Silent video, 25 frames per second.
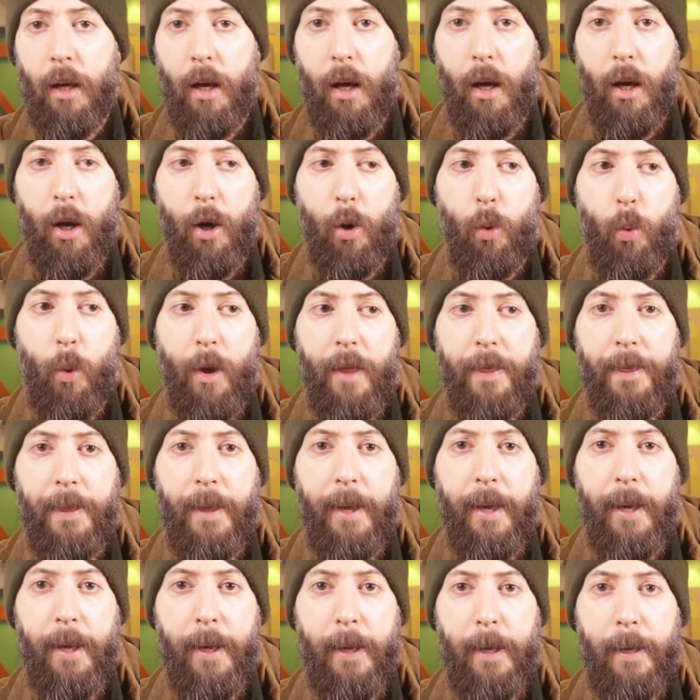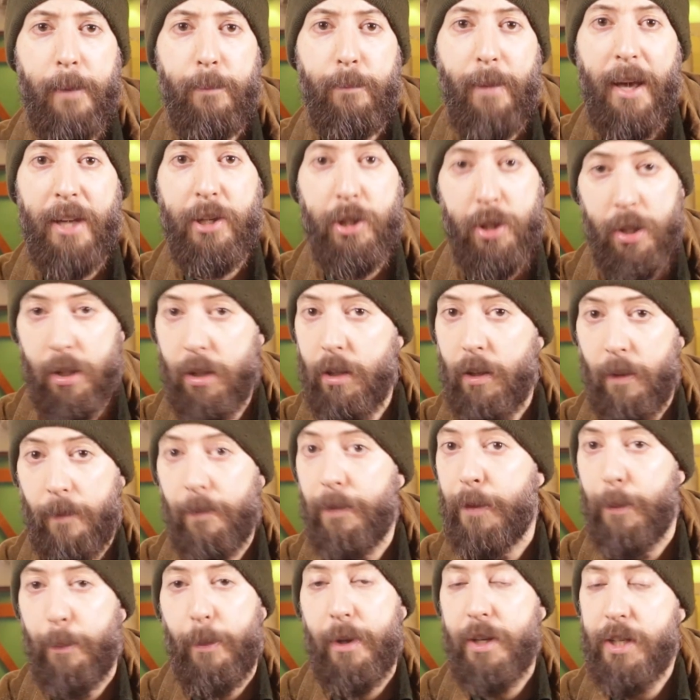when they mention
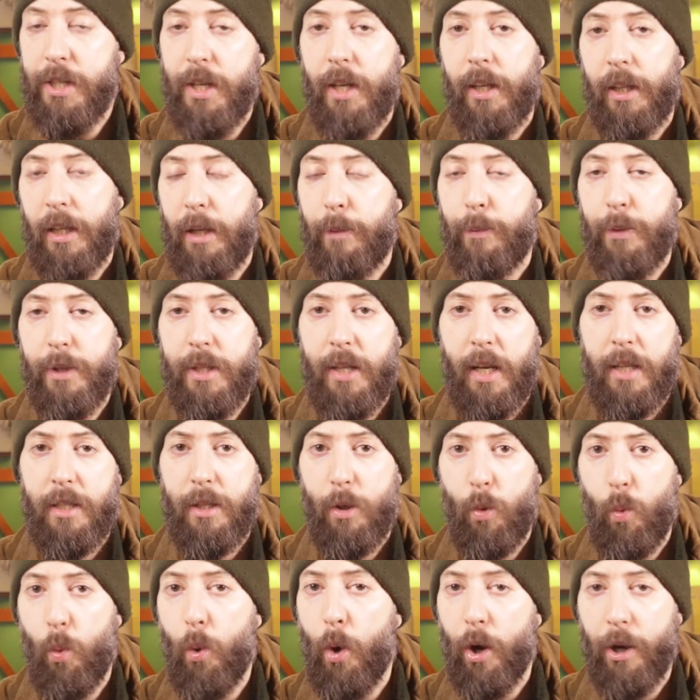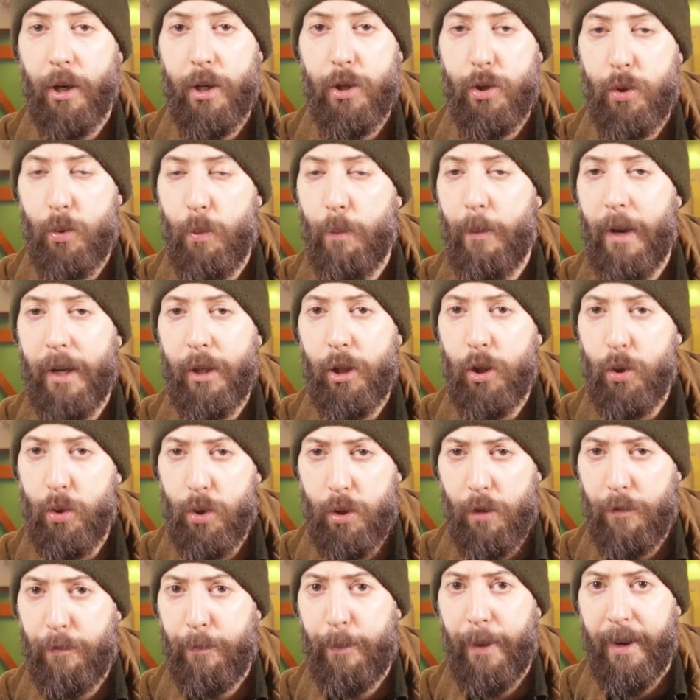the Bare-serkir, precisely, warriors who made
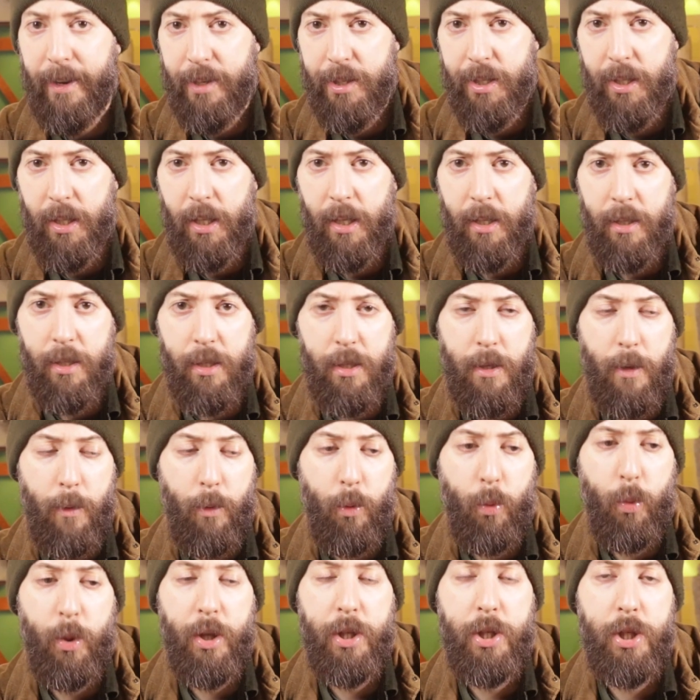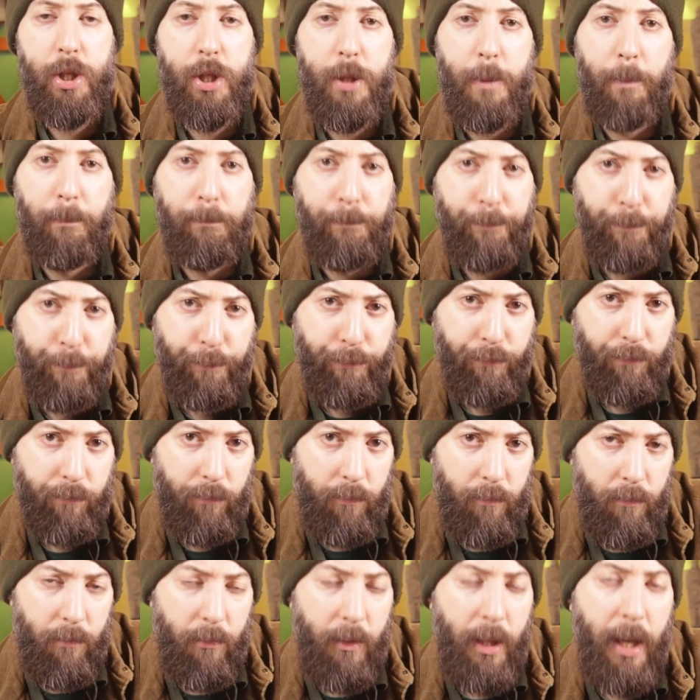use of bear skins, which
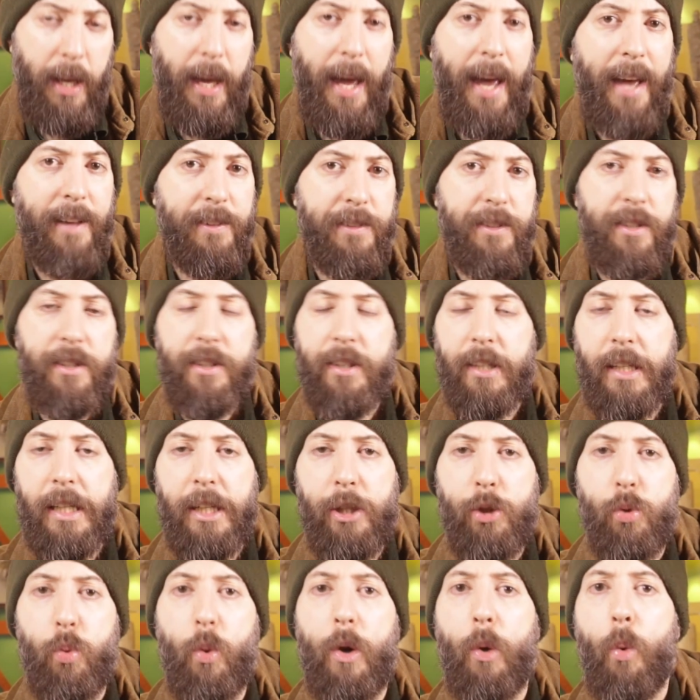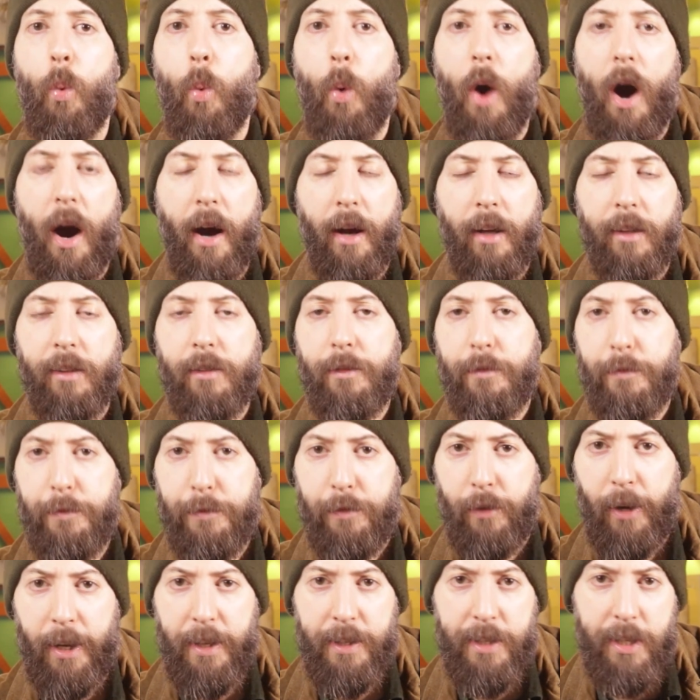entered into a wild
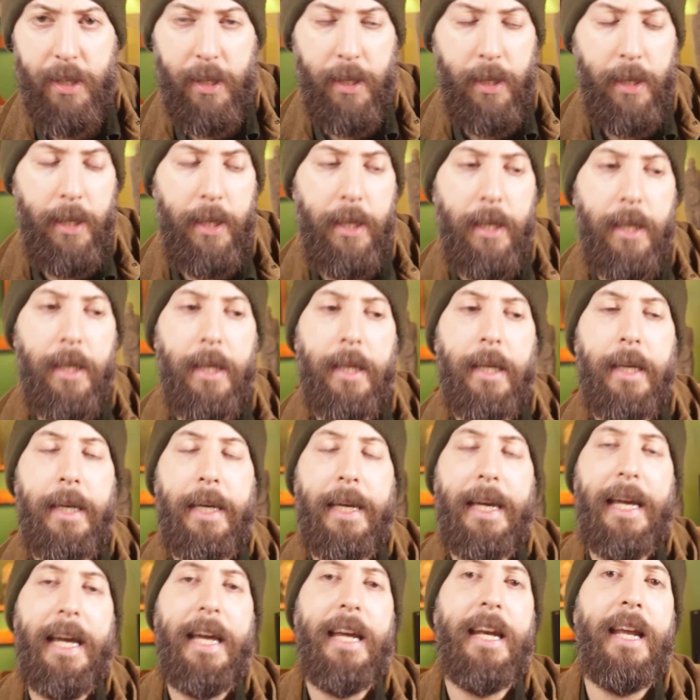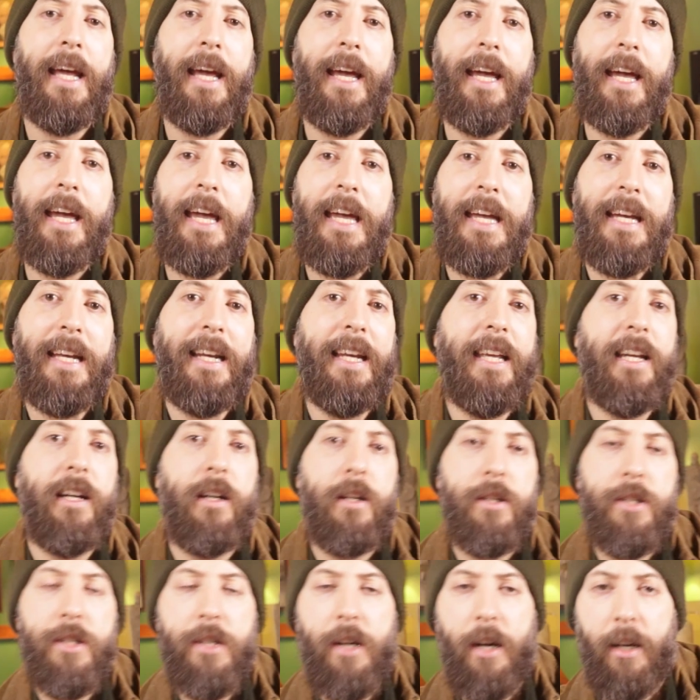frenzy. In
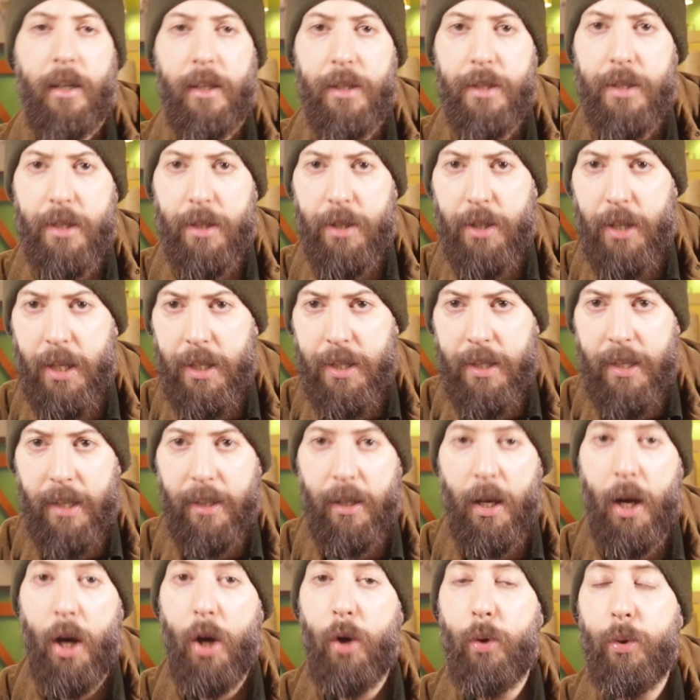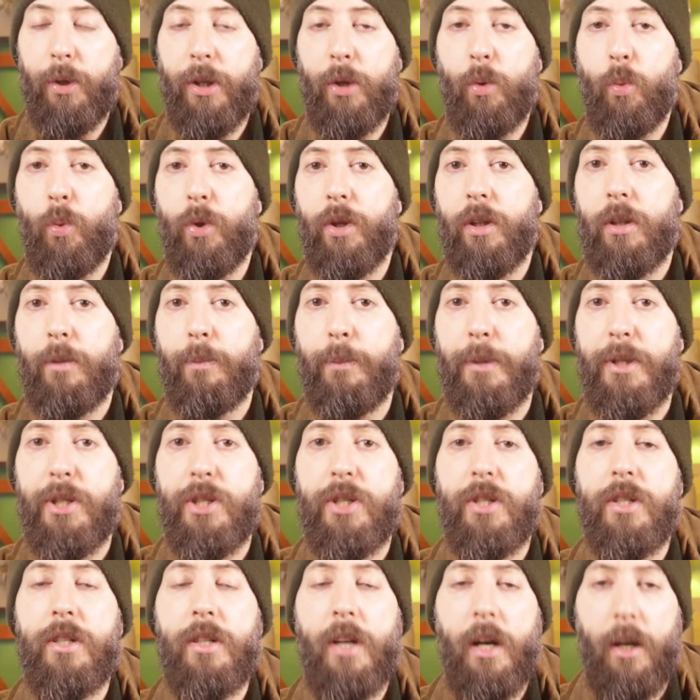Ynglinga saga suggests that Odin would
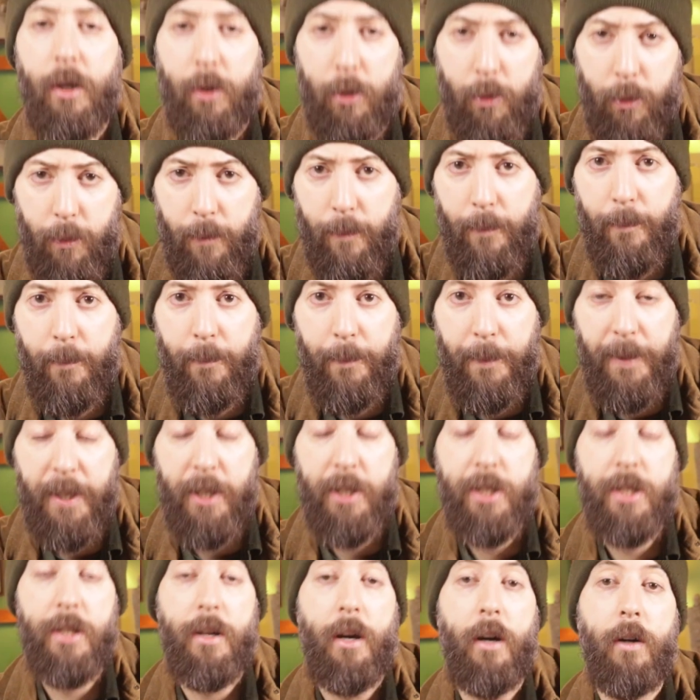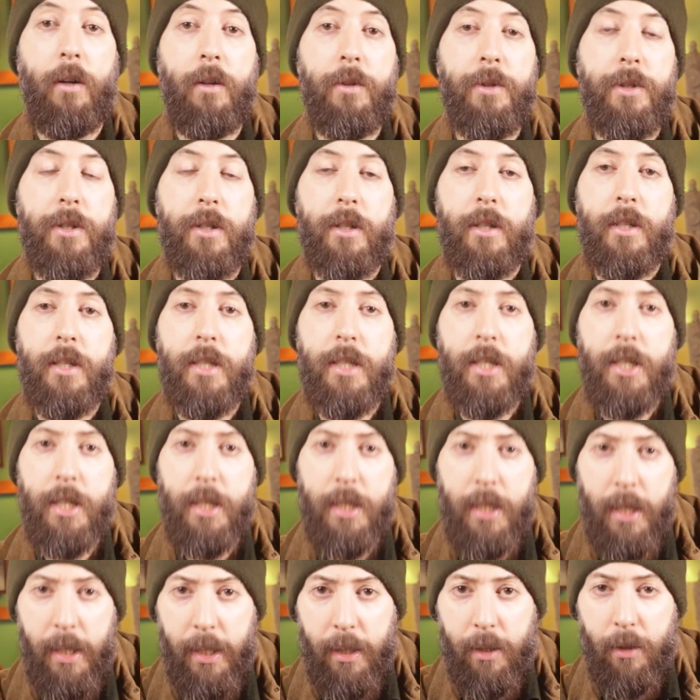bestow this altered
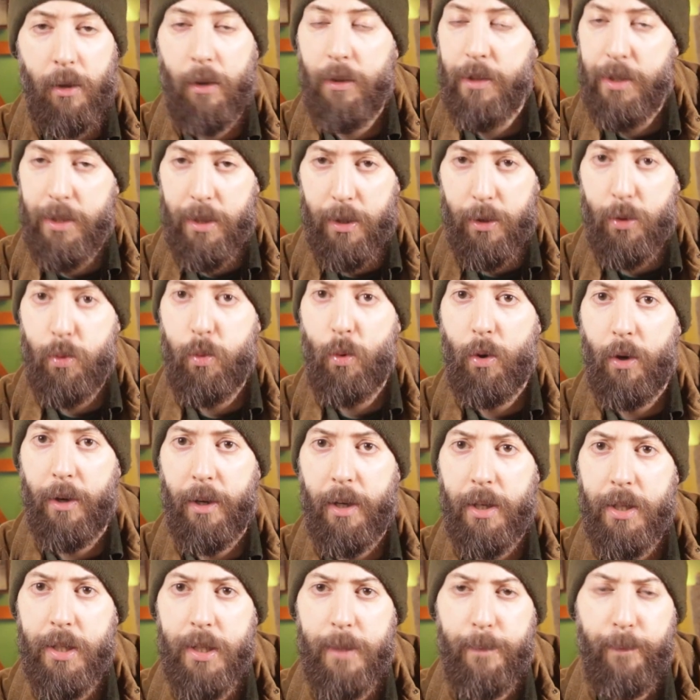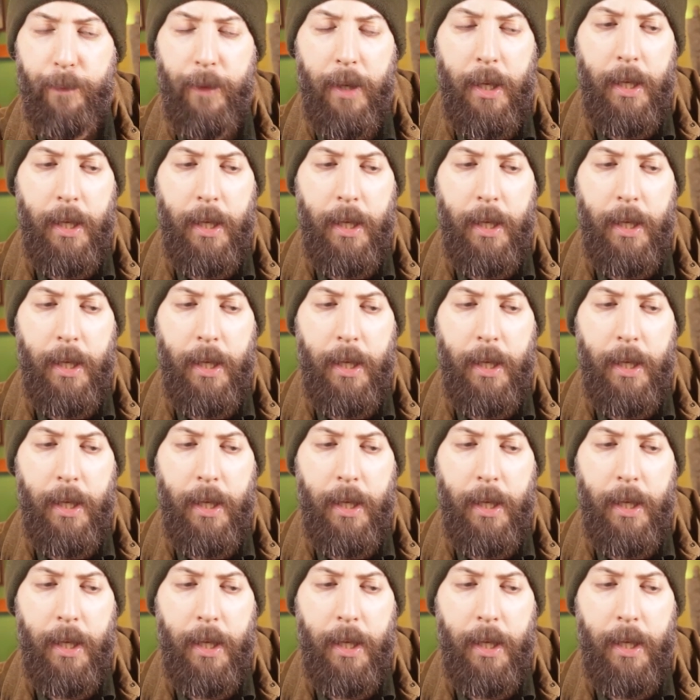state on such warriors.